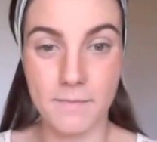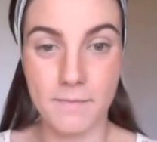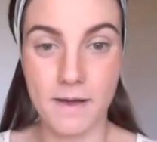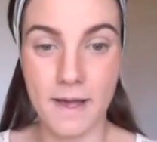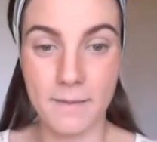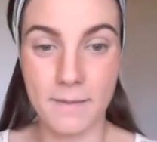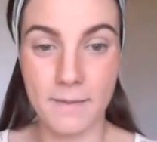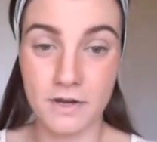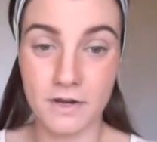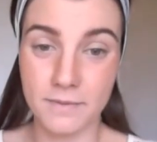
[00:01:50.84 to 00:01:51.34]

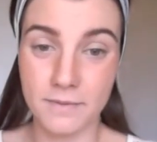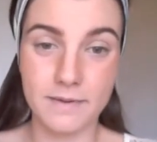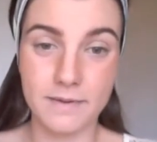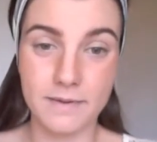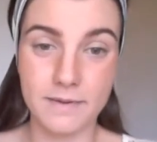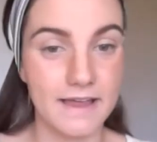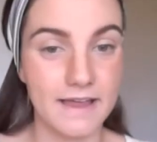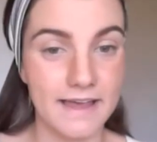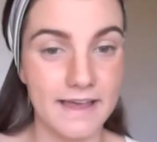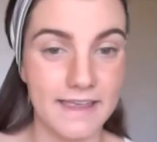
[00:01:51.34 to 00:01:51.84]
I'm going to be
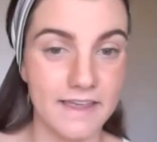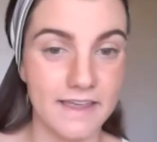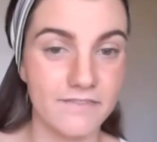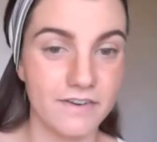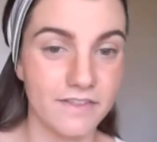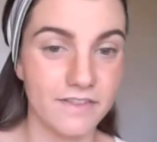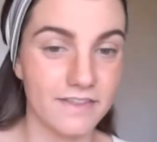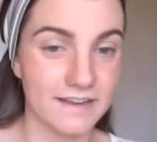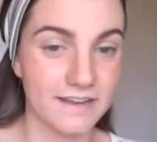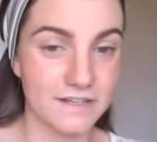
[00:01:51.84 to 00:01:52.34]
applying
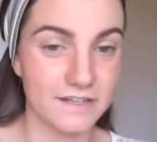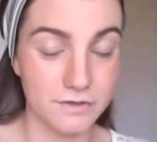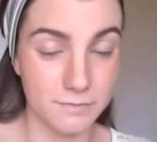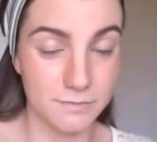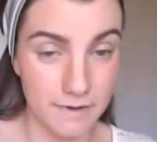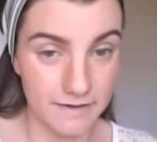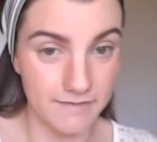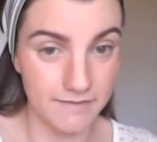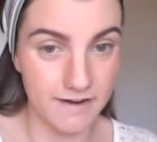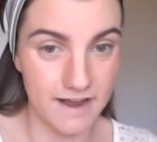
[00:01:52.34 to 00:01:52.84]
everything to
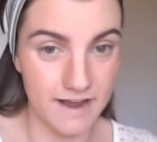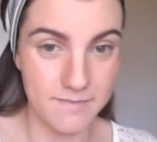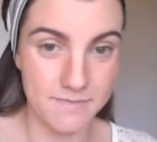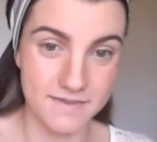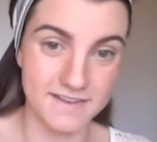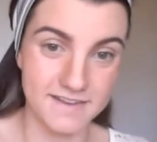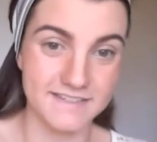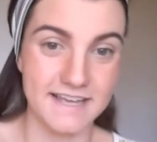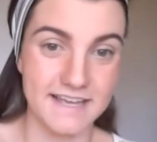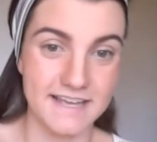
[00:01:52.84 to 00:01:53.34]
my right
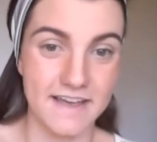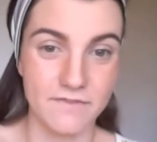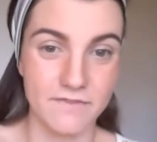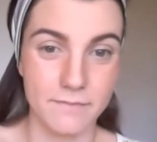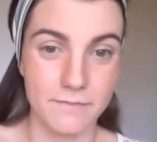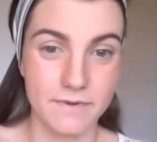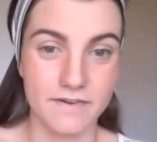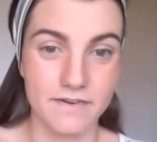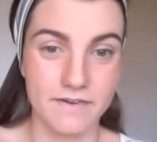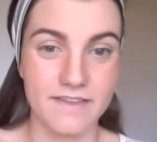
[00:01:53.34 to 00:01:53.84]
because I have a
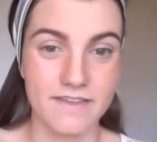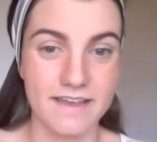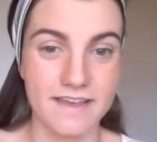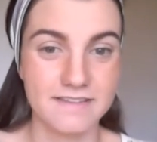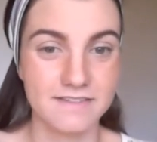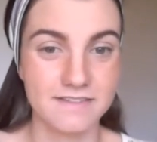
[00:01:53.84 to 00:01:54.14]
mirror there,